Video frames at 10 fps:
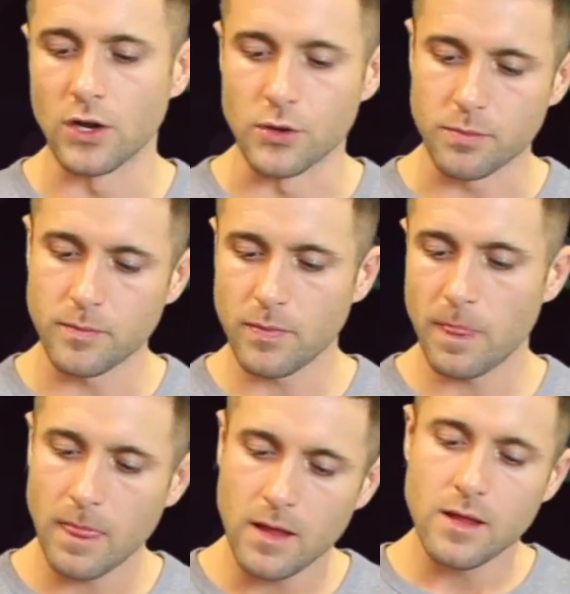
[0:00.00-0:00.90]
loop.
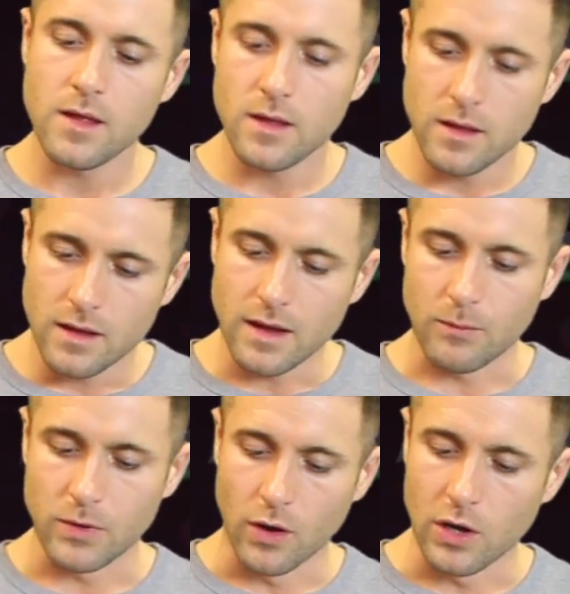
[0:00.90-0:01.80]

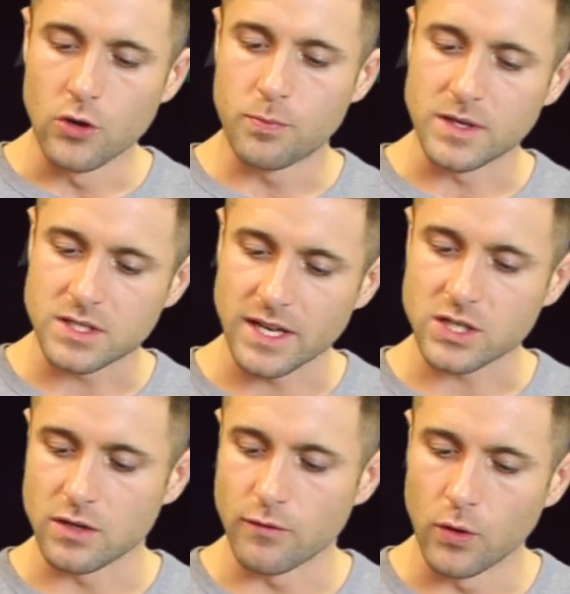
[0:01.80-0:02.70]
And we got a looping
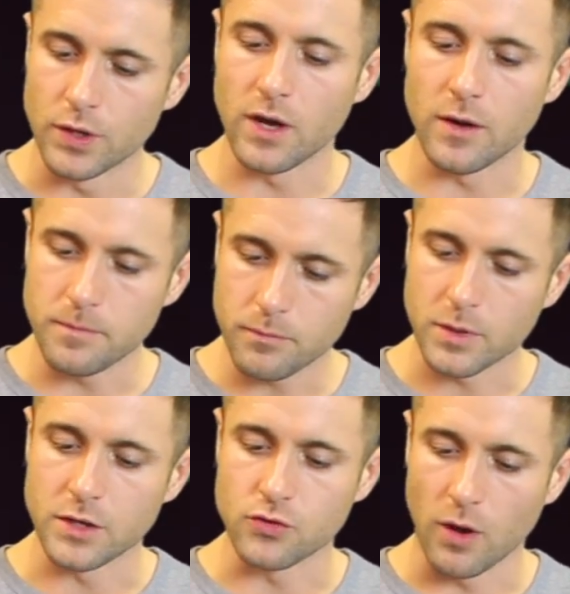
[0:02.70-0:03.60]
section of audio,
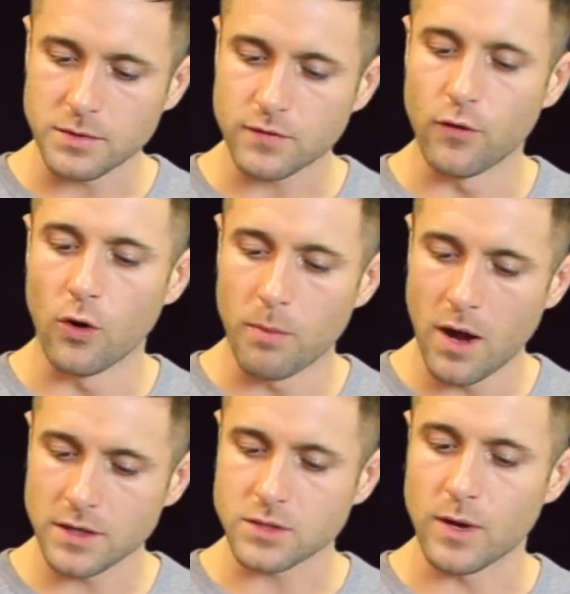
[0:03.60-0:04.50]
but the drop's 4
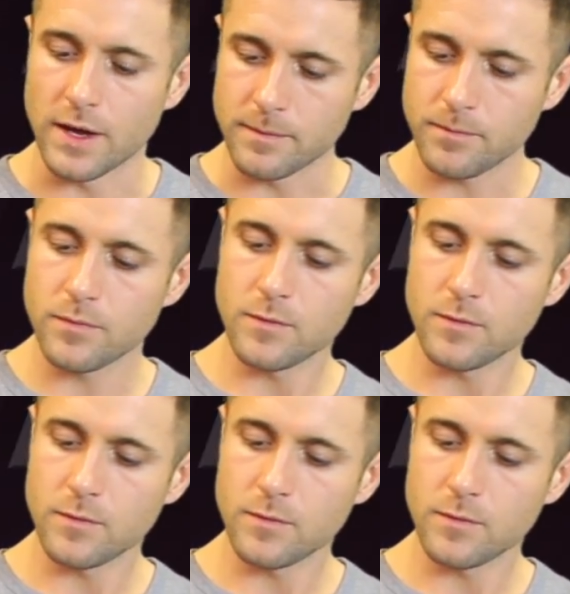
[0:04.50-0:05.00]
bars away.